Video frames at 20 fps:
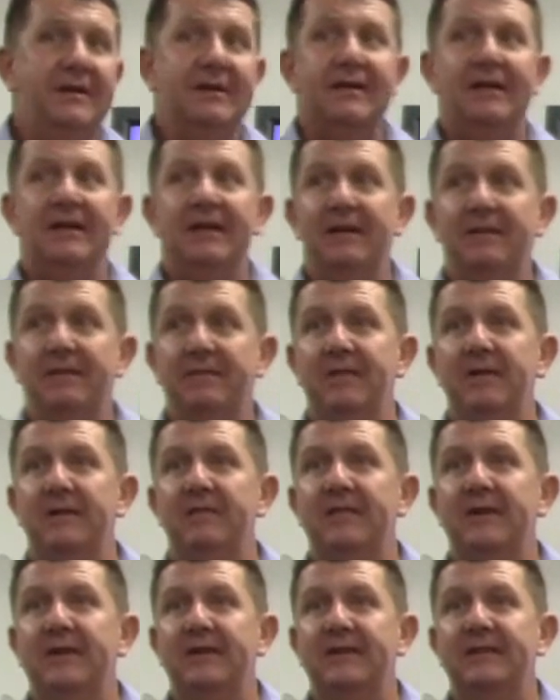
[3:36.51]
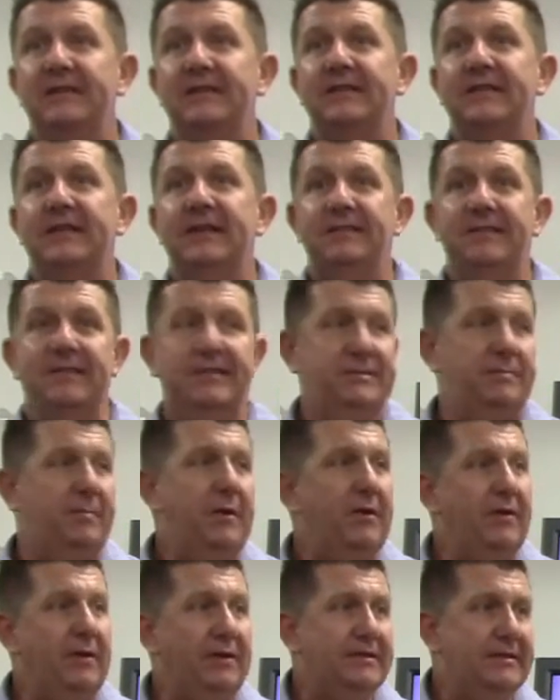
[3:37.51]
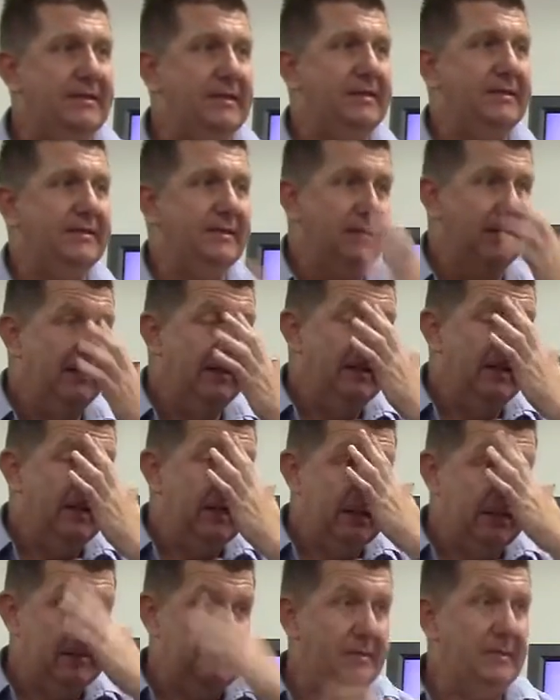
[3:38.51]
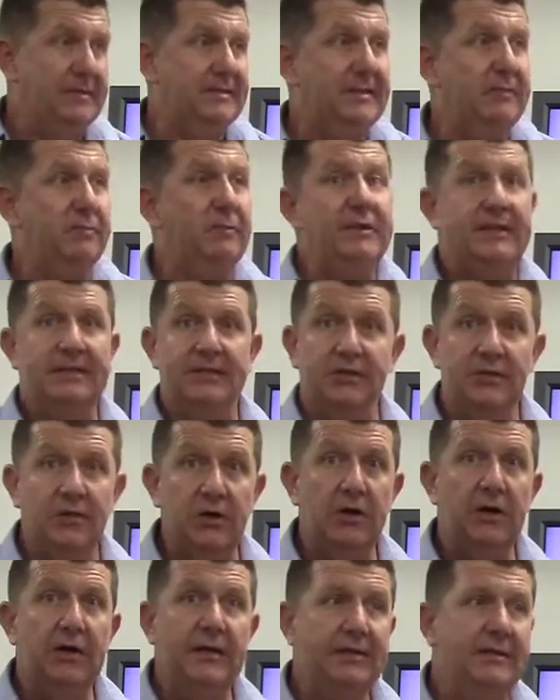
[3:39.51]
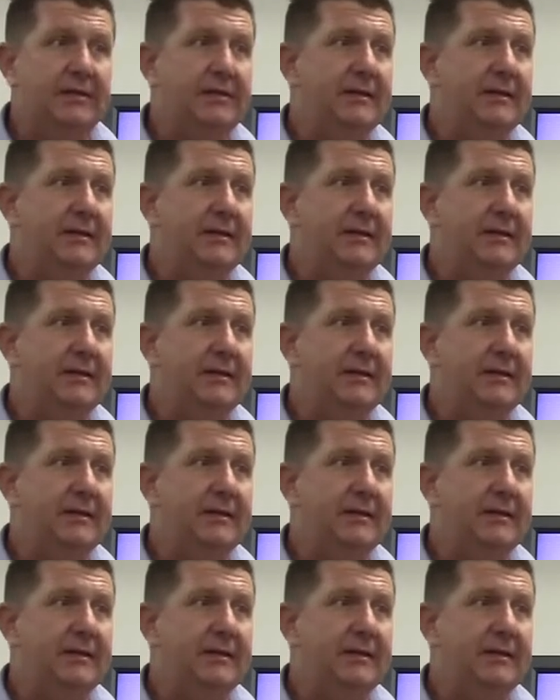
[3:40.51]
Okay, a few of us have experienced this, experienced someone that's got it.